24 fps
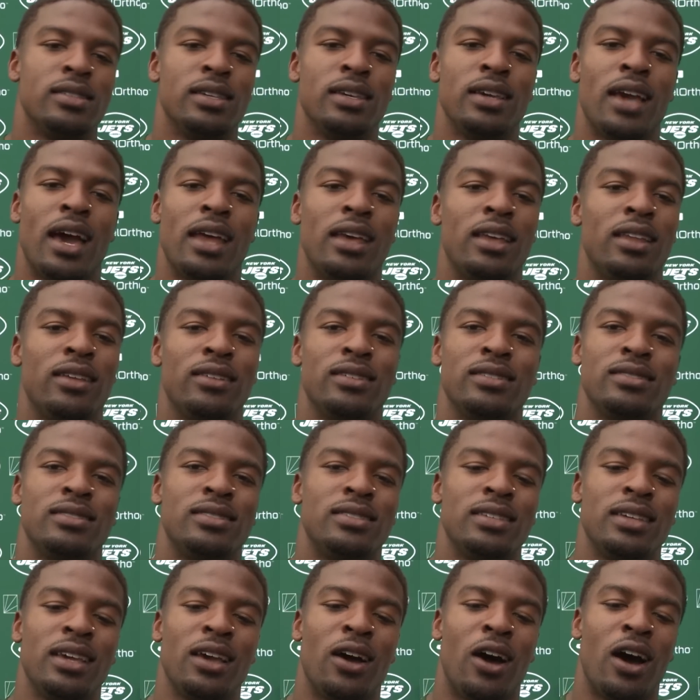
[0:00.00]

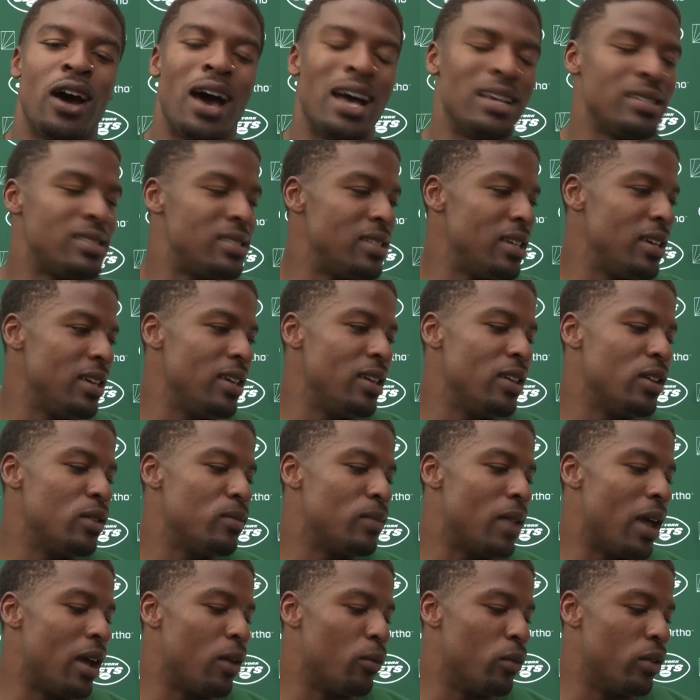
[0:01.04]
I seen
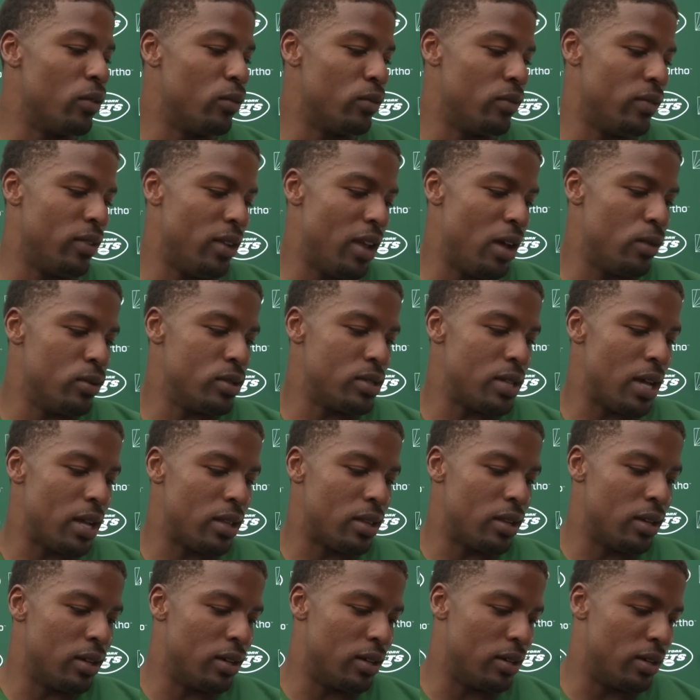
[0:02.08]
him like when they was
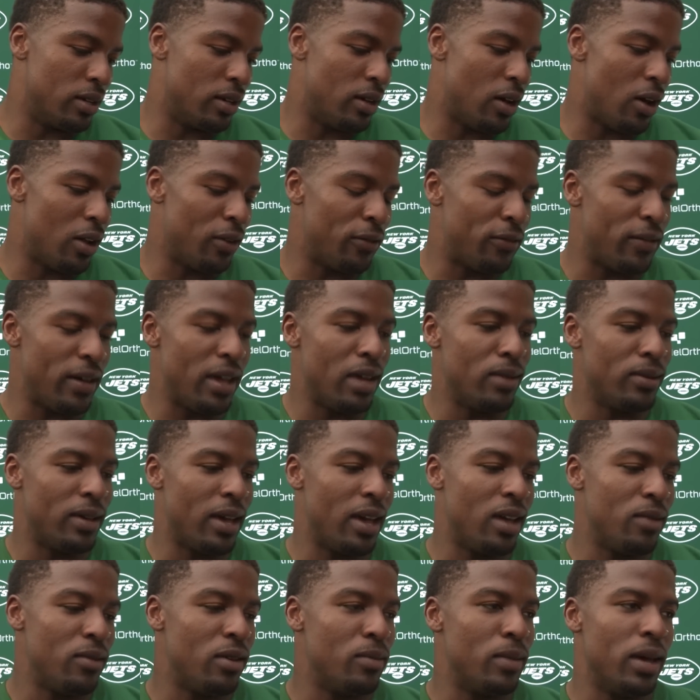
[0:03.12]
at the Hall of Fame
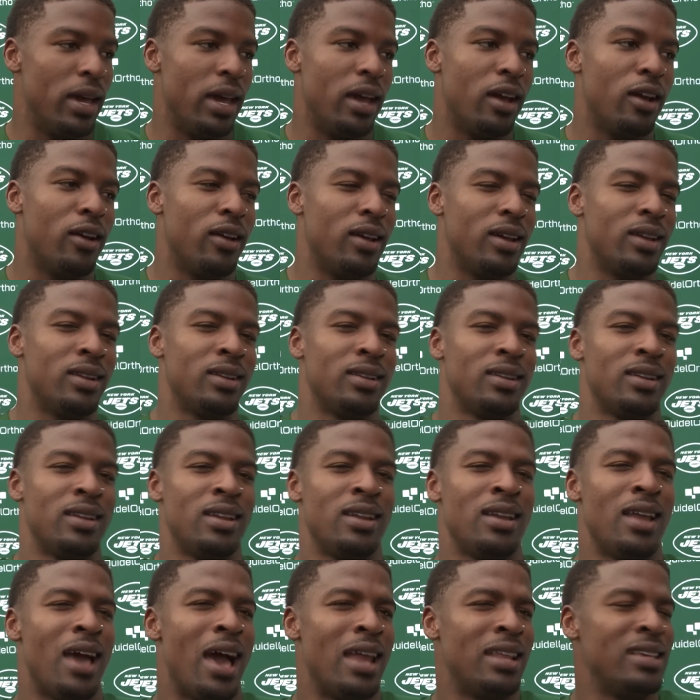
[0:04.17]
game. Him and Aaron.
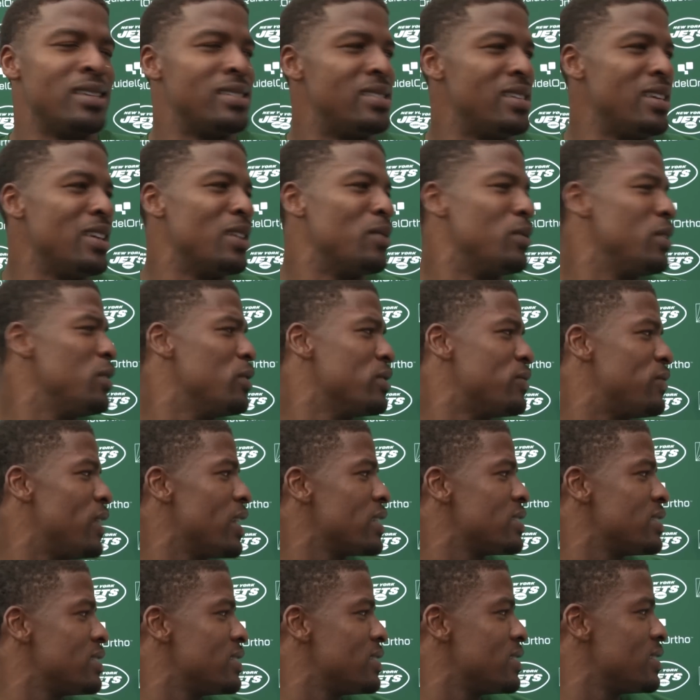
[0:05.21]
I didn't see him. He was
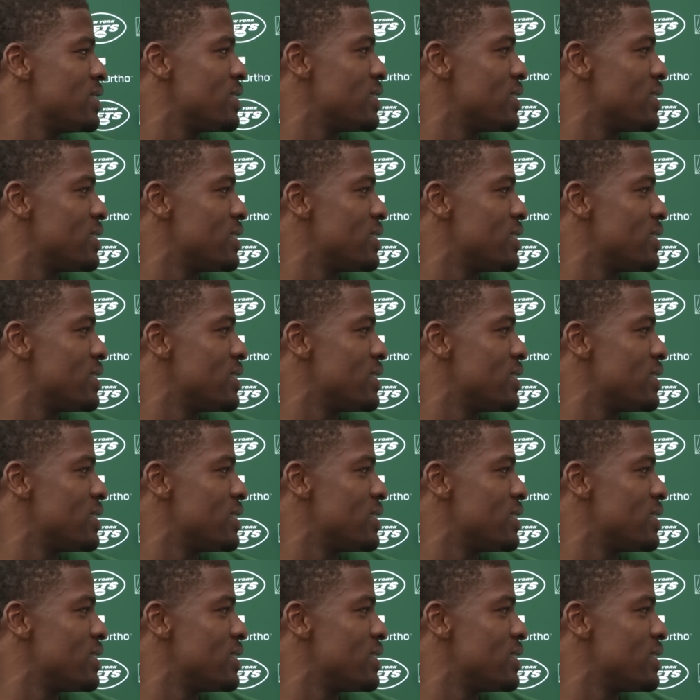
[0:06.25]
flexing.